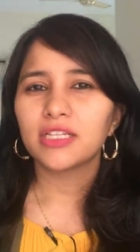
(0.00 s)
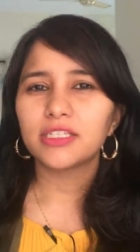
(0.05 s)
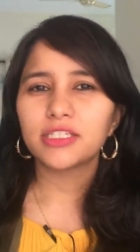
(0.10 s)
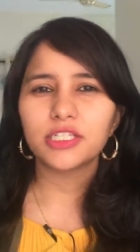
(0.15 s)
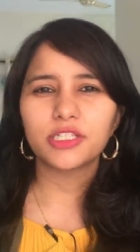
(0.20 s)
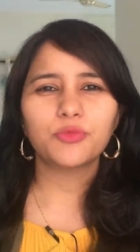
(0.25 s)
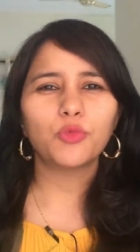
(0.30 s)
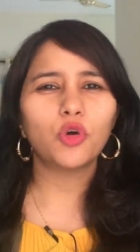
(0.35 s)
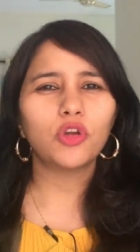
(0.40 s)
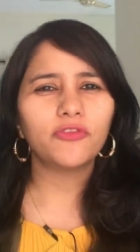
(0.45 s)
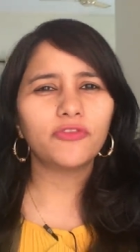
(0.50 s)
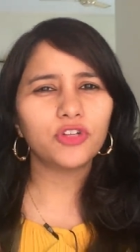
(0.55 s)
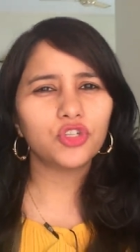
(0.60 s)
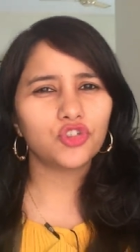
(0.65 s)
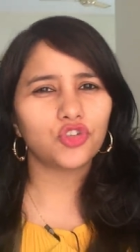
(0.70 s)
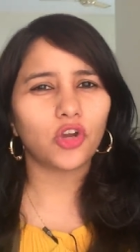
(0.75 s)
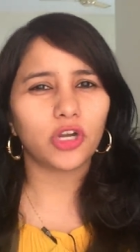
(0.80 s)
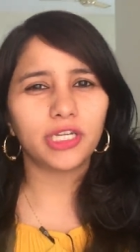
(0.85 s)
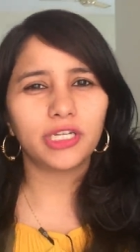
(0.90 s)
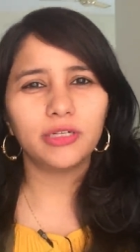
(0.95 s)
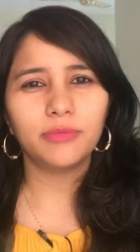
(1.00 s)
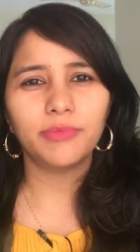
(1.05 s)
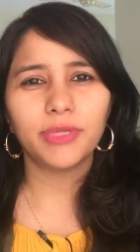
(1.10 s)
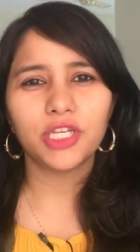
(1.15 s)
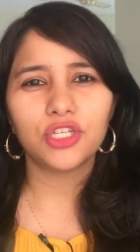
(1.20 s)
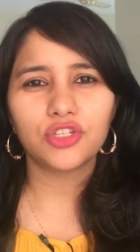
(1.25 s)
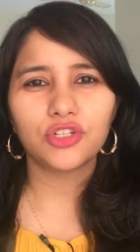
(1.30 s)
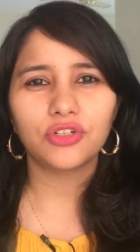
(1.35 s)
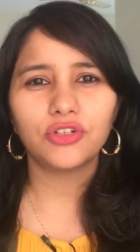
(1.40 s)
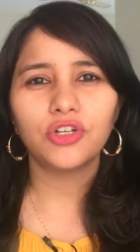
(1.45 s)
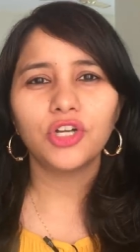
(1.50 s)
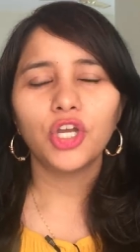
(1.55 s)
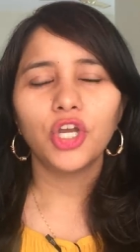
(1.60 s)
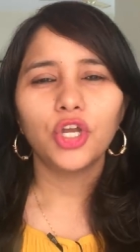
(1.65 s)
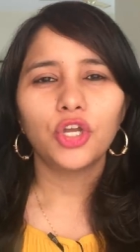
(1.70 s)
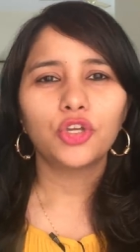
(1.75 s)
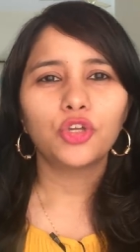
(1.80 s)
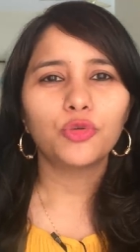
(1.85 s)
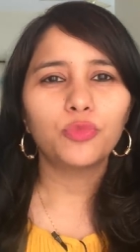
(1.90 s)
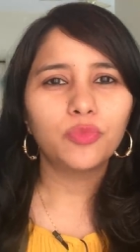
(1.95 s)
This is more of a short-term measure
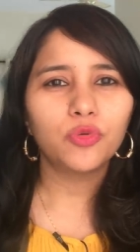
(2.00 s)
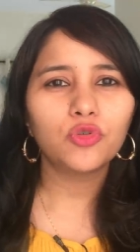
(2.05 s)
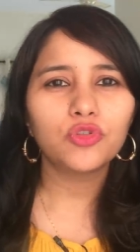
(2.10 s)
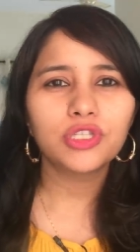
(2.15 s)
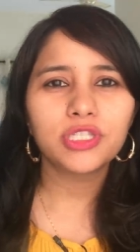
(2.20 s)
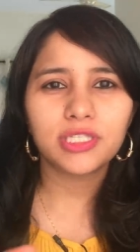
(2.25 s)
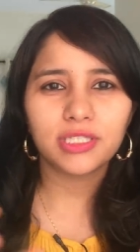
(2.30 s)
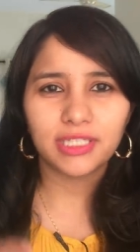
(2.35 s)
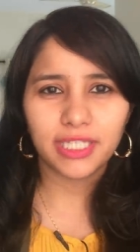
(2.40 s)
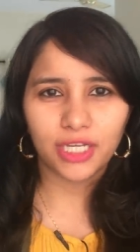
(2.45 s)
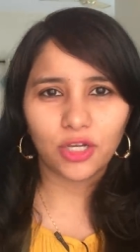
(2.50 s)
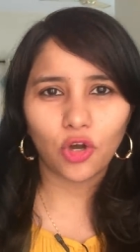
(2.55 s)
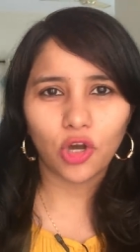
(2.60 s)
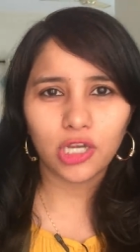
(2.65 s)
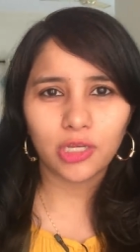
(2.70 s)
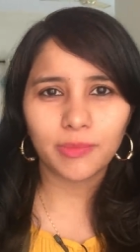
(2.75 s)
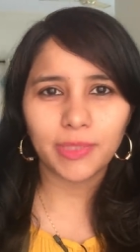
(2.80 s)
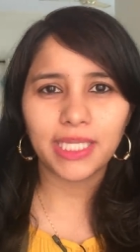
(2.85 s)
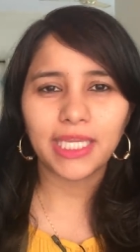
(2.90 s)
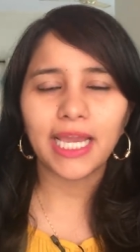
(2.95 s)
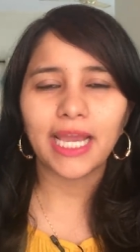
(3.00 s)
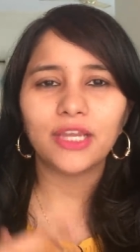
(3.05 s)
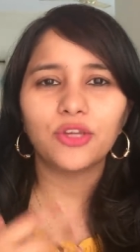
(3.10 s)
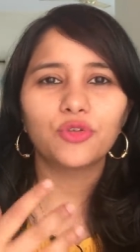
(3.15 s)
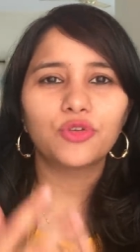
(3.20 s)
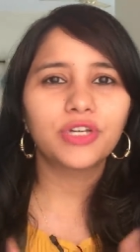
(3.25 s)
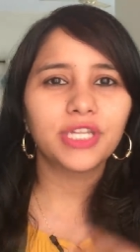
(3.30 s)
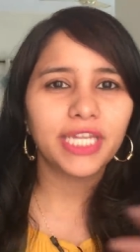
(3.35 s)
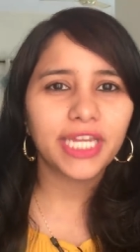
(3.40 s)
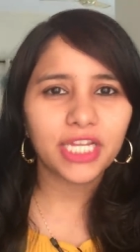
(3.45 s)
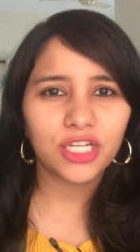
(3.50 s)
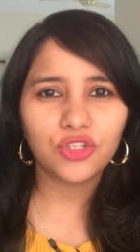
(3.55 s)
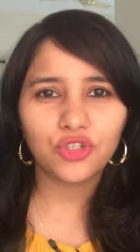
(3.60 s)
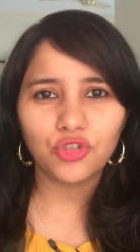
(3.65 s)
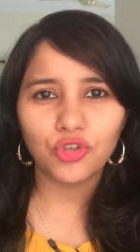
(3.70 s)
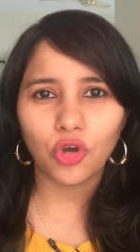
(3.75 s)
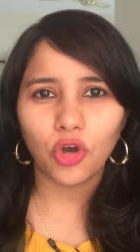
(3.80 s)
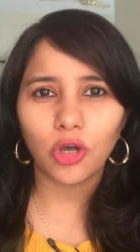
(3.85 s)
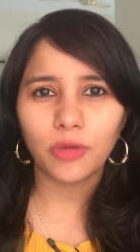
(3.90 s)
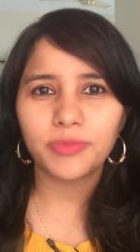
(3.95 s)
to boost the economy and to create
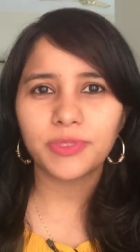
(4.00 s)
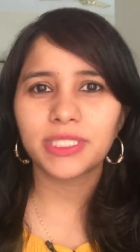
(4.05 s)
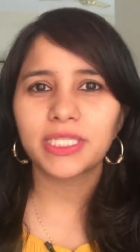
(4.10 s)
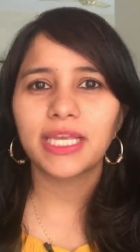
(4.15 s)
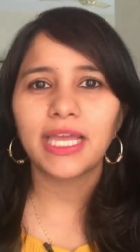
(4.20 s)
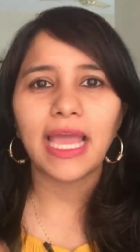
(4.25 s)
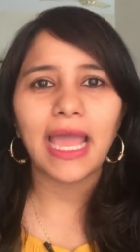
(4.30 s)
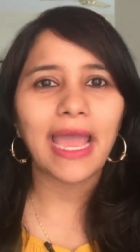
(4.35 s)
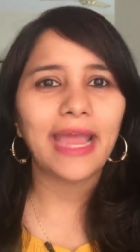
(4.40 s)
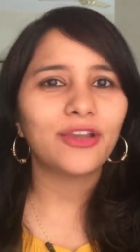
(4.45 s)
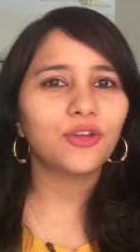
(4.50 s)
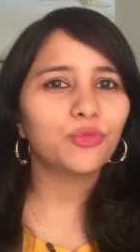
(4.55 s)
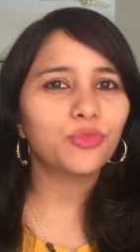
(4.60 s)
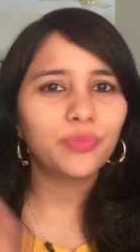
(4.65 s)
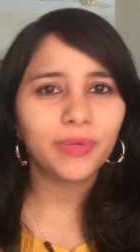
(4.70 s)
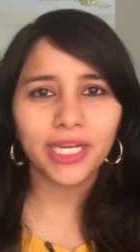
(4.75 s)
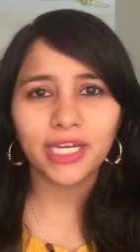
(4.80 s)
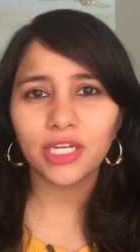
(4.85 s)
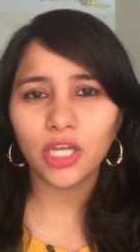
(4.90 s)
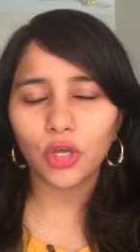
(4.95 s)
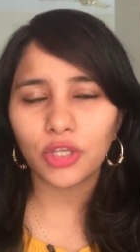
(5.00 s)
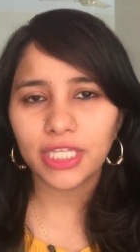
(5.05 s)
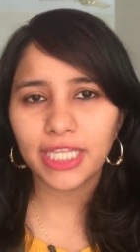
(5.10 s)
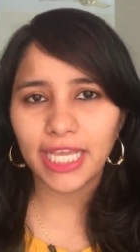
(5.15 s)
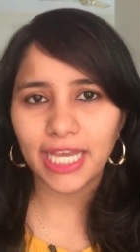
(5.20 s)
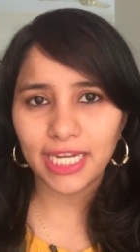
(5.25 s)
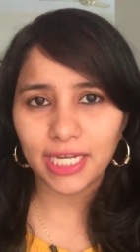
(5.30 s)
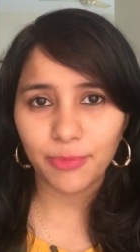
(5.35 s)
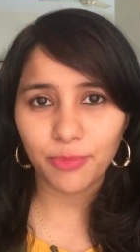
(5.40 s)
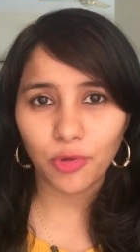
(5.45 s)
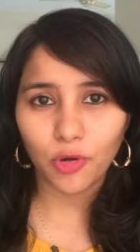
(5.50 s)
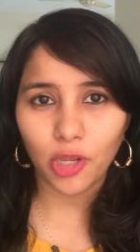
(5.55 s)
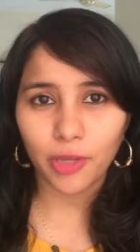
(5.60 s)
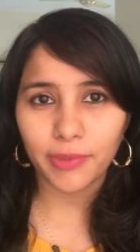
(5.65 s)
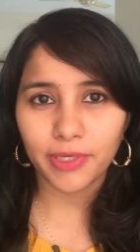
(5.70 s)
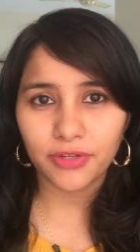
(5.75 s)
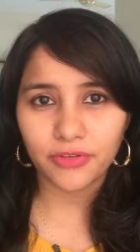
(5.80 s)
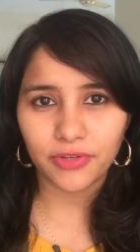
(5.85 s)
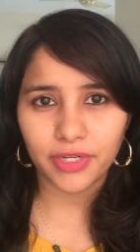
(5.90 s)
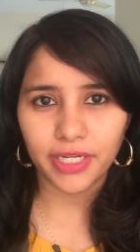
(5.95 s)
jobs and to bring down the
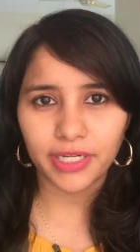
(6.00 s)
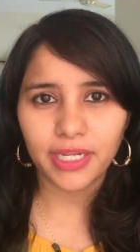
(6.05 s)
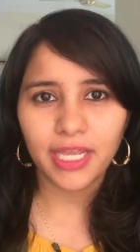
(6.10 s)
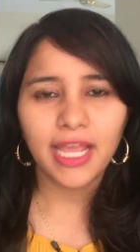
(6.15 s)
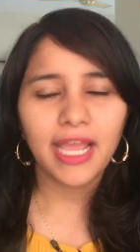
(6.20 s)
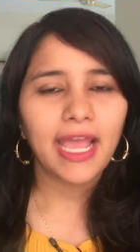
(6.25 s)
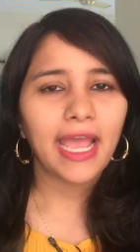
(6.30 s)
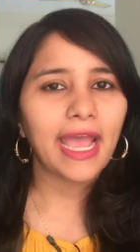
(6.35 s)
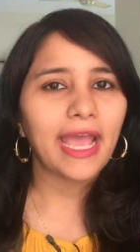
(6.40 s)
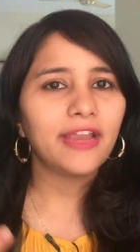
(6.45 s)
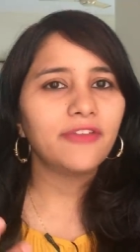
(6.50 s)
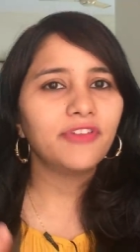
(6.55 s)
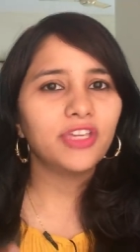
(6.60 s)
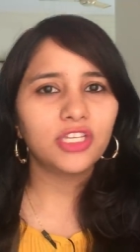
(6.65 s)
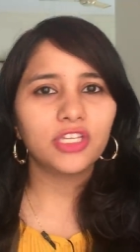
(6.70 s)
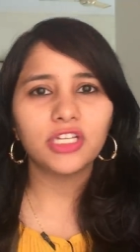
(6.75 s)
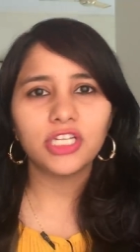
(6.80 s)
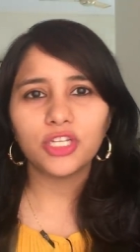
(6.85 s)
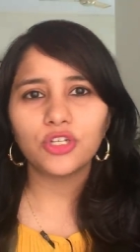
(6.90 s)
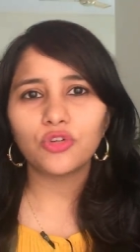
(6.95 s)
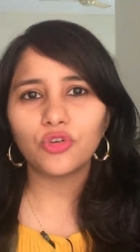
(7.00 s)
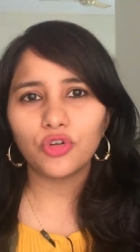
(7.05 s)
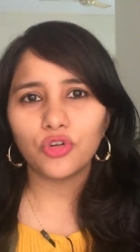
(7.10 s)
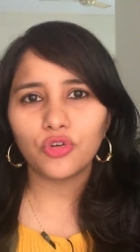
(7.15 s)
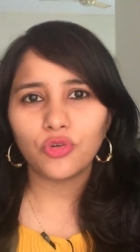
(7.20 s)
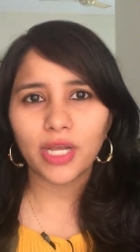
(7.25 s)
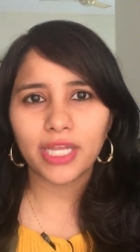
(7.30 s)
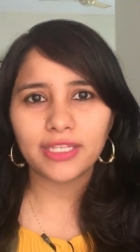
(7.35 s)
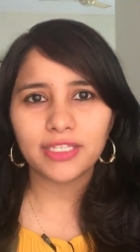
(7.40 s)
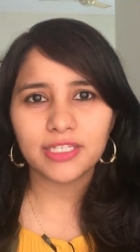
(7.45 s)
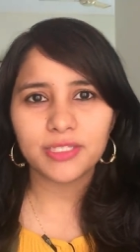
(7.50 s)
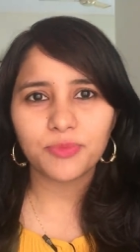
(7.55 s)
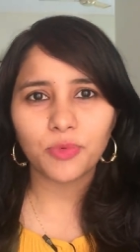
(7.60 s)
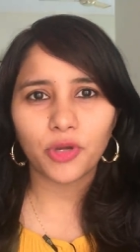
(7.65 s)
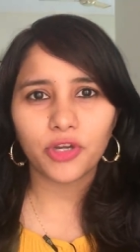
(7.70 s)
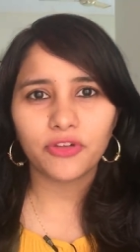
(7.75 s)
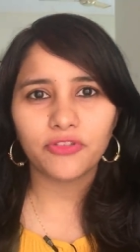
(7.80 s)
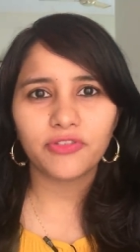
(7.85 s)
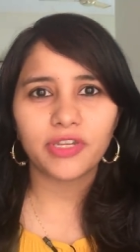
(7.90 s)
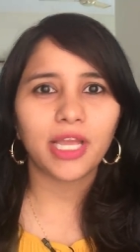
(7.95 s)
unemployment rate. And we really don't know at this
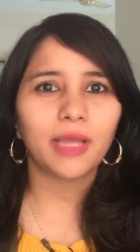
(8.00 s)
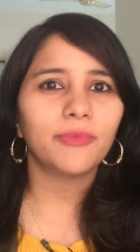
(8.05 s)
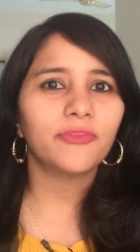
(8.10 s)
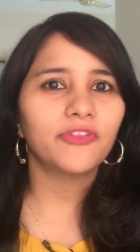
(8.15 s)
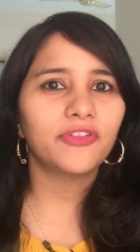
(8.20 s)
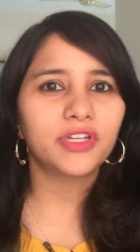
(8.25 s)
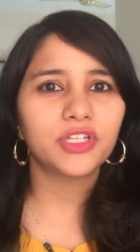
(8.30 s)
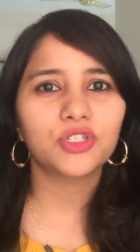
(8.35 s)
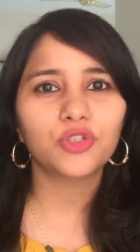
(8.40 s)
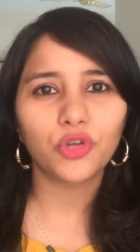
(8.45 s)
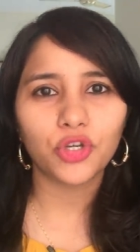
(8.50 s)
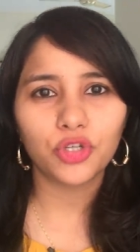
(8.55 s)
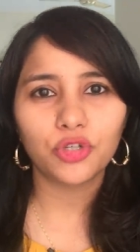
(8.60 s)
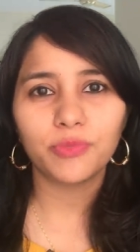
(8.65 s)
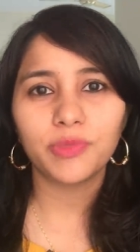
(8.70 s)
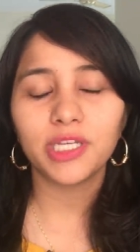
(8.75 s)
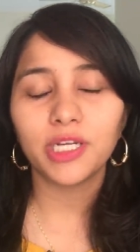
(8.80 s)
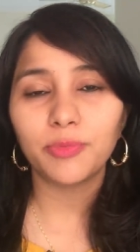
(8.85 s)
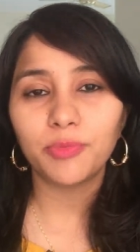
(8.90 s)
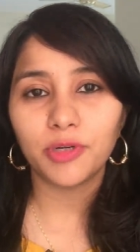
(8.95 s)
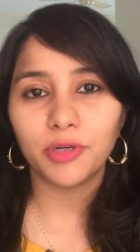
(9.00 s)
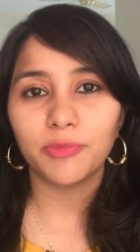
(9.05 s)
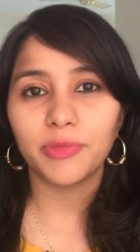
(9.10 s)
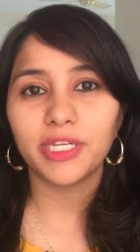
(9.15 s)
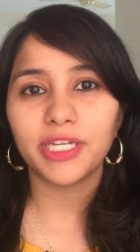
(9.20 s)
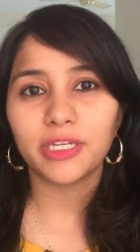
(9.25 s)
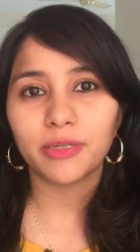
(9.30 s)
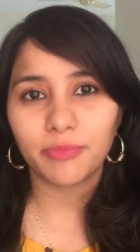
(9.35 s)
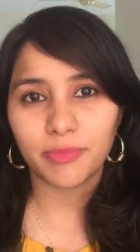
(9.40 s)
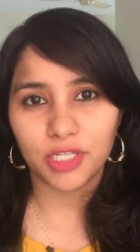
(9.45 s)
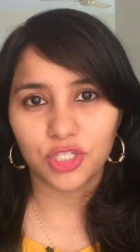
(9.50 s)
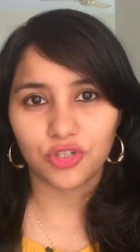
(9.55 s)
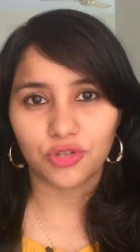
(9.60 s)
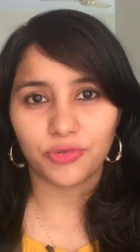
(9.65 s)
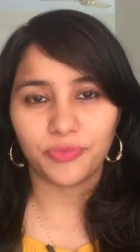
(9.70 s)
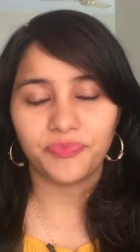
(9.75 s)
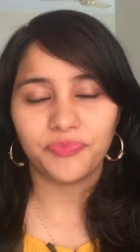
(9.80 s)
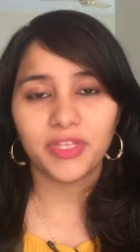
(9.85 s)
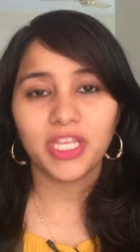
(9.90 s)
point of time if it is going to be a permanent measure.